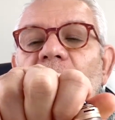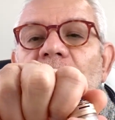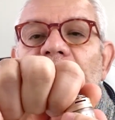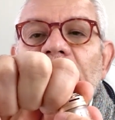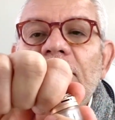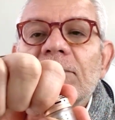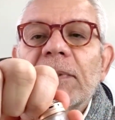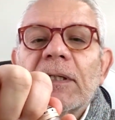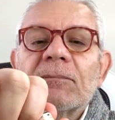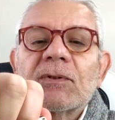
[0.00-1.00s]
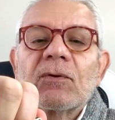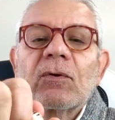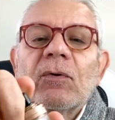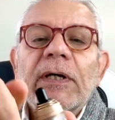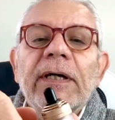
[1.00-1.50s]
way and it becomes,
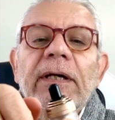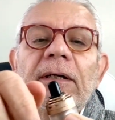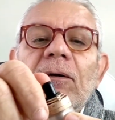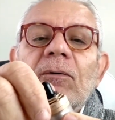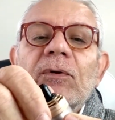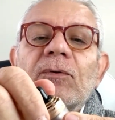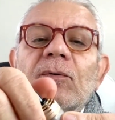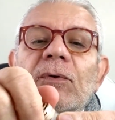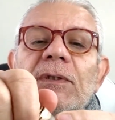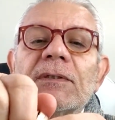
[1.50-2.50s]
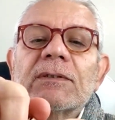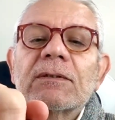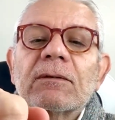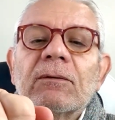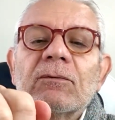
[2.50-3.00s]
quite airy. All you do
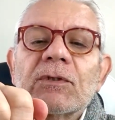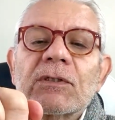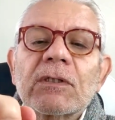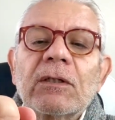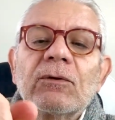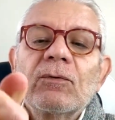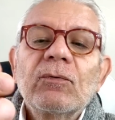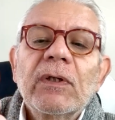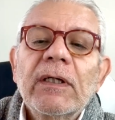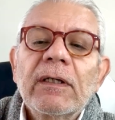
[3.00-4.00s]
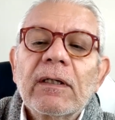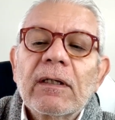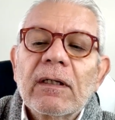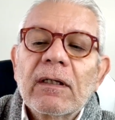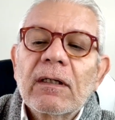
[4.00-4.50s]
is you just undo that,
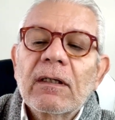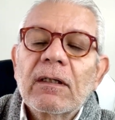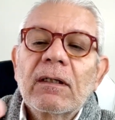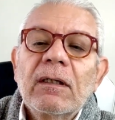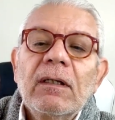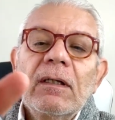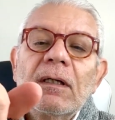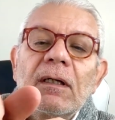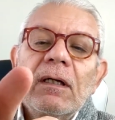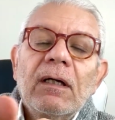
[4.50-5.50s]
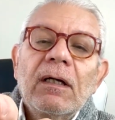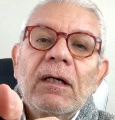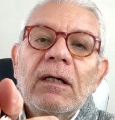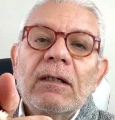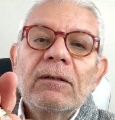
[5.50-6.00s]

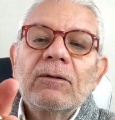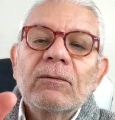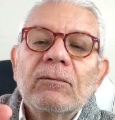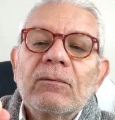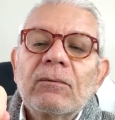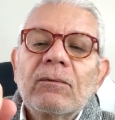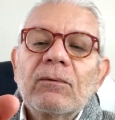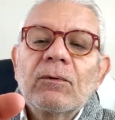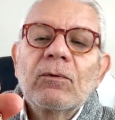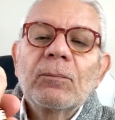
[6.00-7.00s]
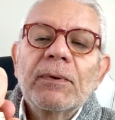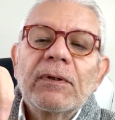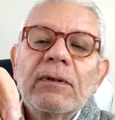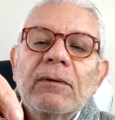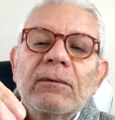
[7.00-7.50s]
and you open
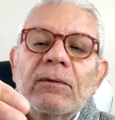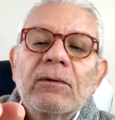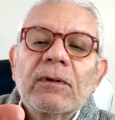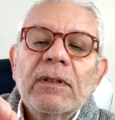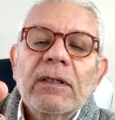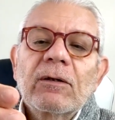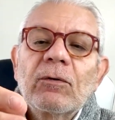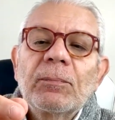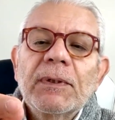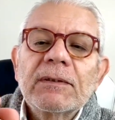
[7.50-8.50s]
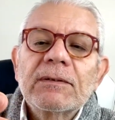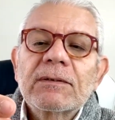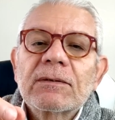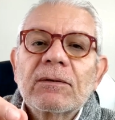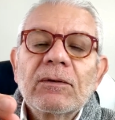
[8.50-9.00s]
the tank
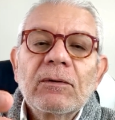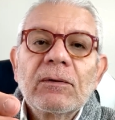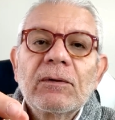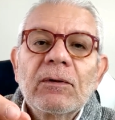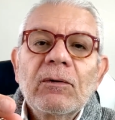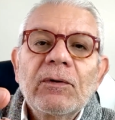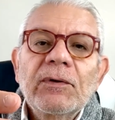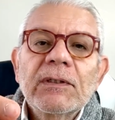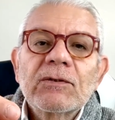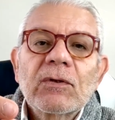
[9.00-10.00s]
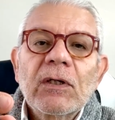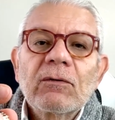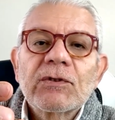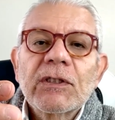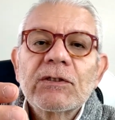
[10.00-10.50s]
opens. The only thing is you
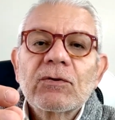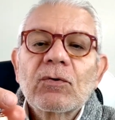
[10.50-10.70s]
cannot change the